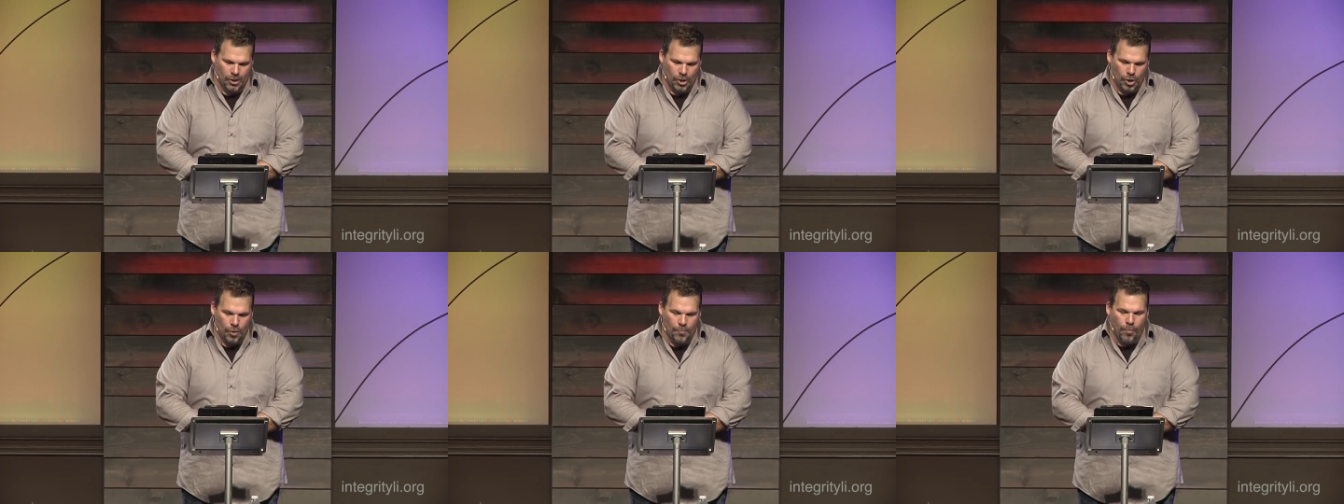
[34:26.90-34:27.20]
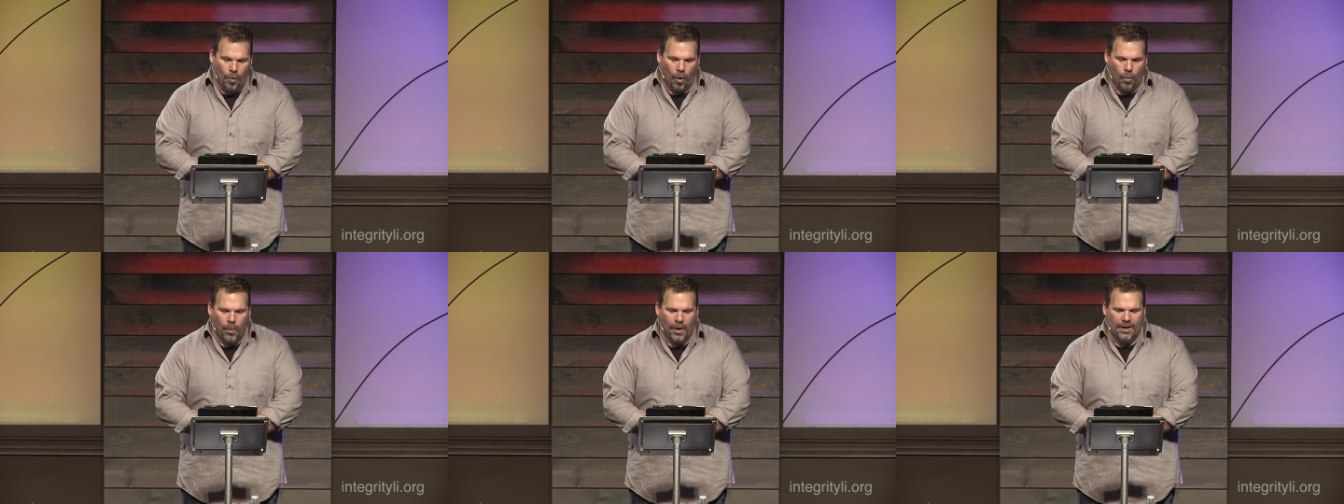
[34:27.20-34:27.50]
who
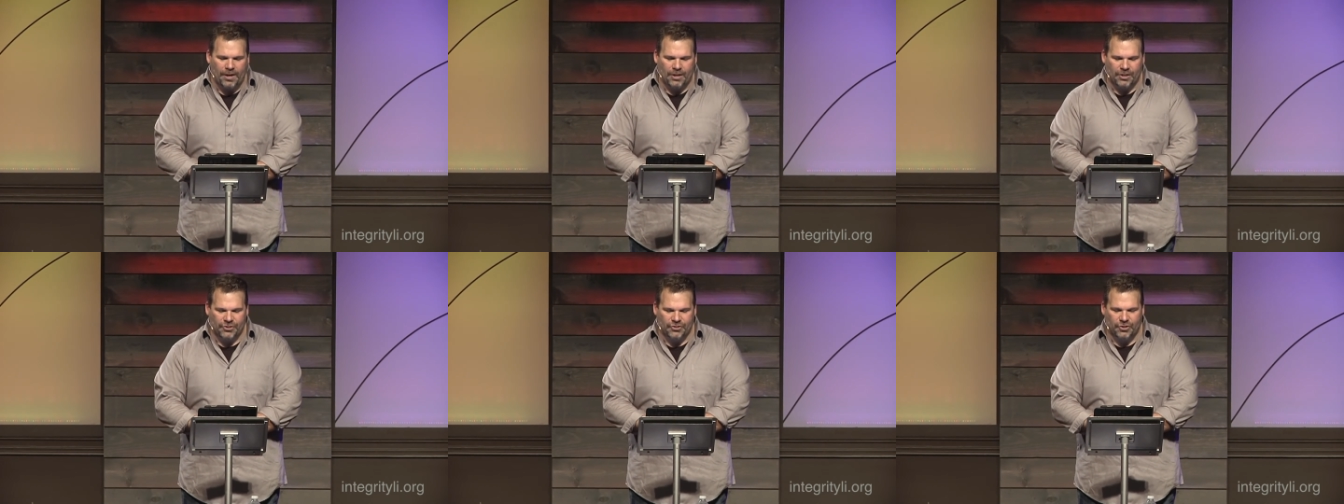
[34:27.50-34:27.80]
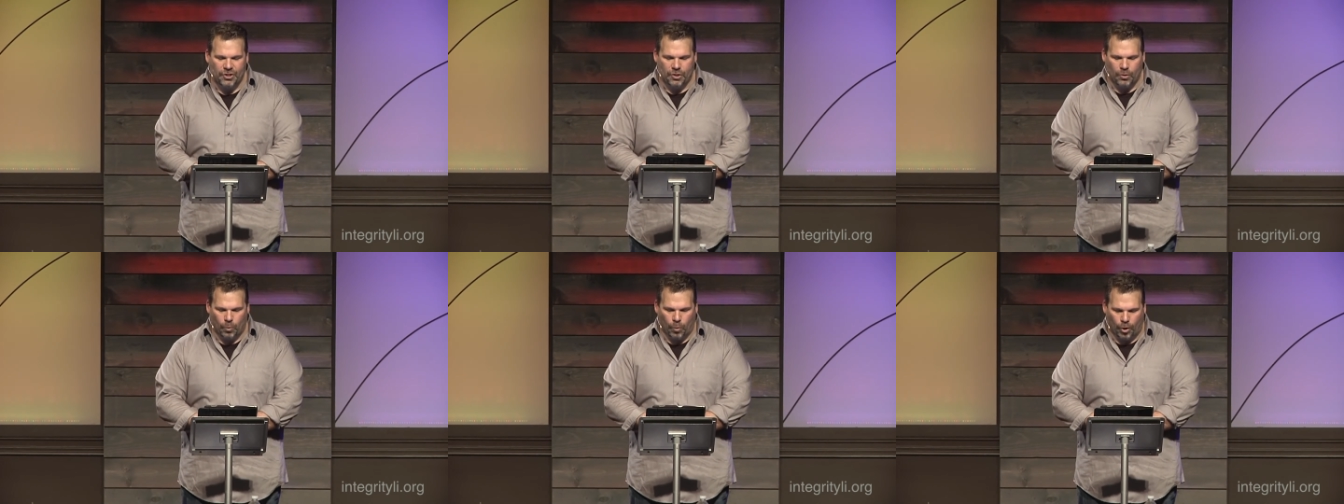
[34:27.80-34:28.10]
bore witness
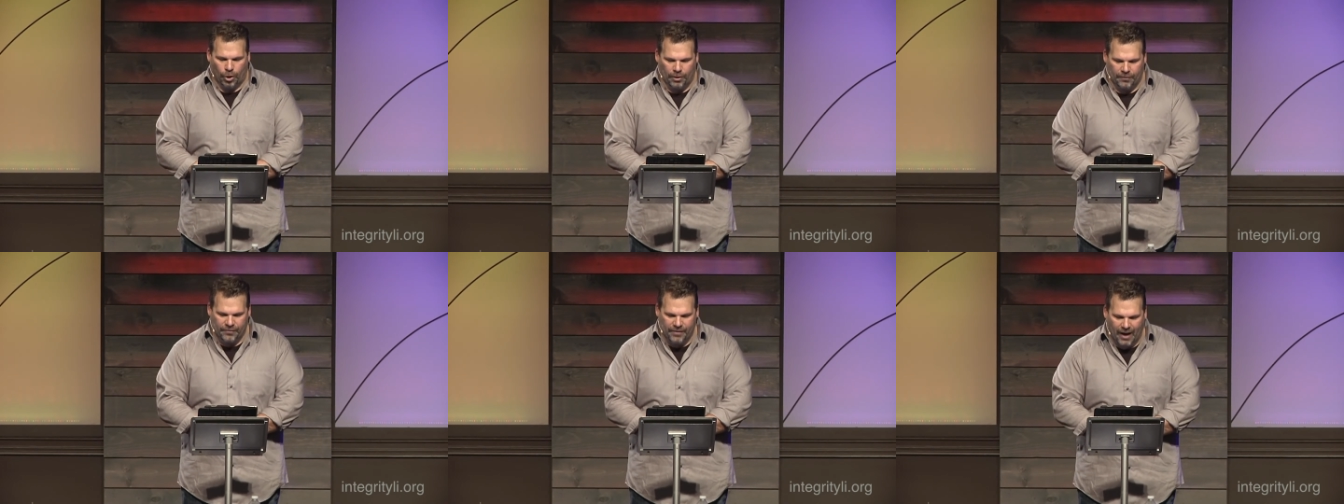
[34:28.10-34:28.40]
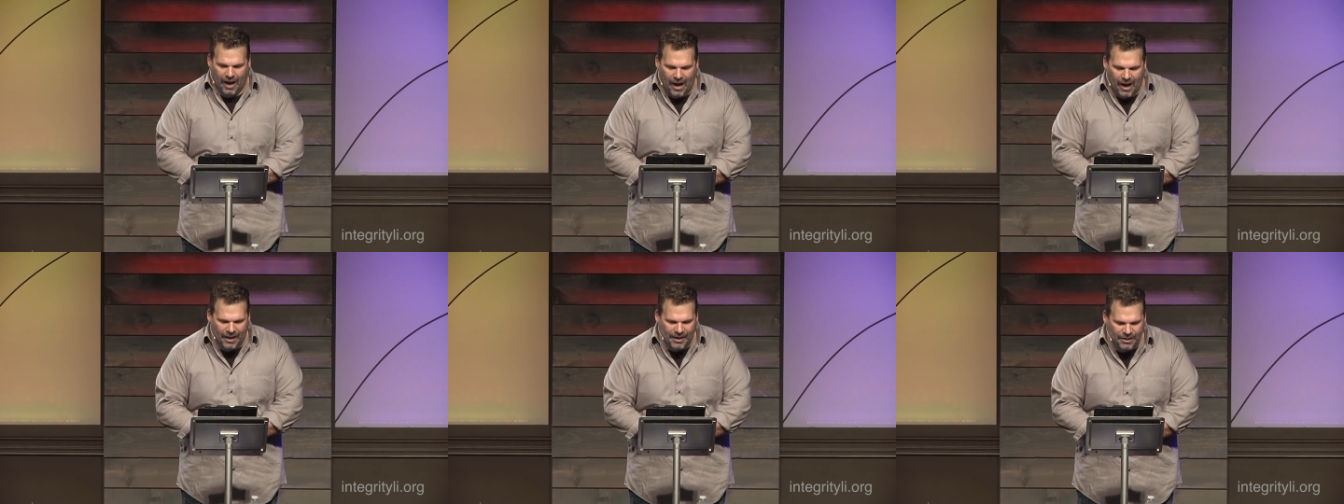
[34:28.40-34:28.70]
to the word of
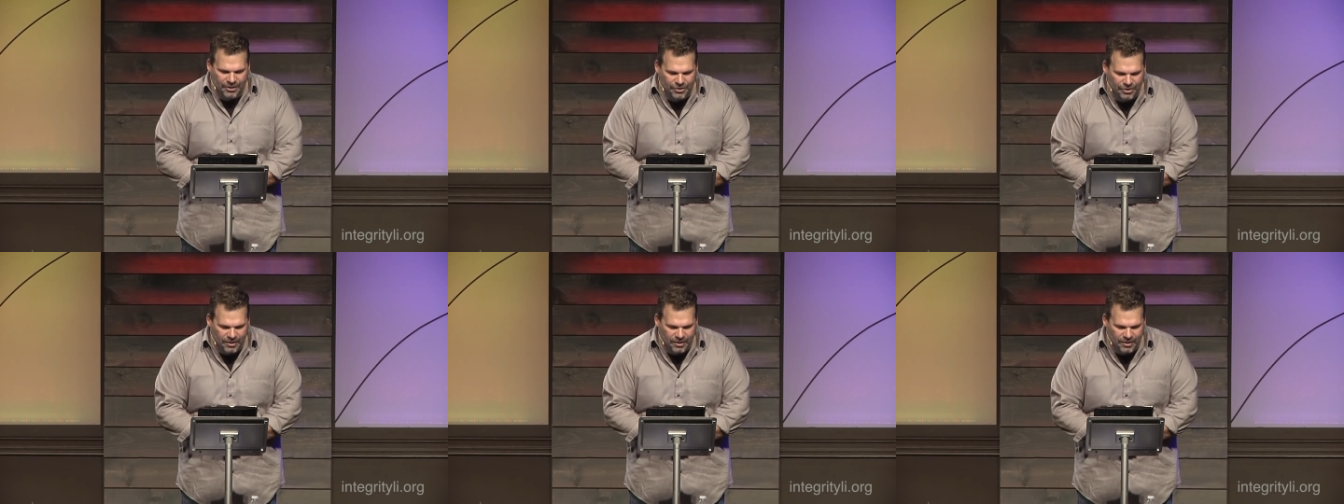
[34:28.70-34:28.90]
God and